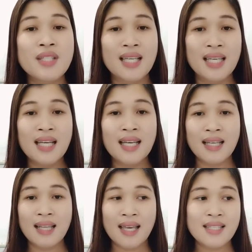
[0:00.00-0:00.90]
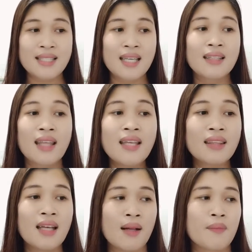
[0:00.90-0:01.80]
in analyzing
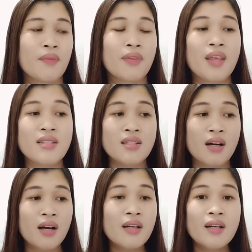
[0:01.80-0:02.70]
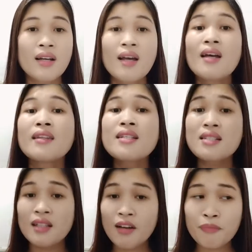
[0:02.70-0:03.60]
data. These are
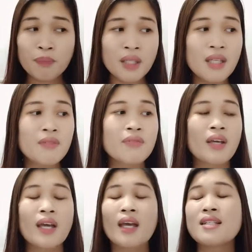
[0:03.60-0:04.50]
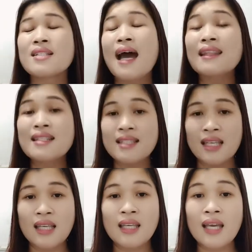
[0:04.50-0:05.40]
descriptive
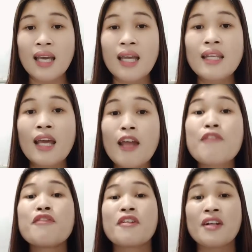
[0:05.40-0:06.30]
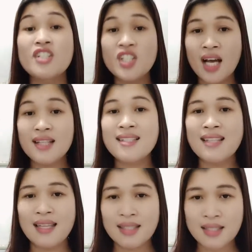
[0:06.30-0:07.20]
statistics and inferential
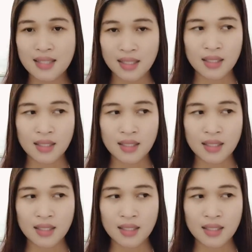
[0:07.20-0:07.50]
statistics.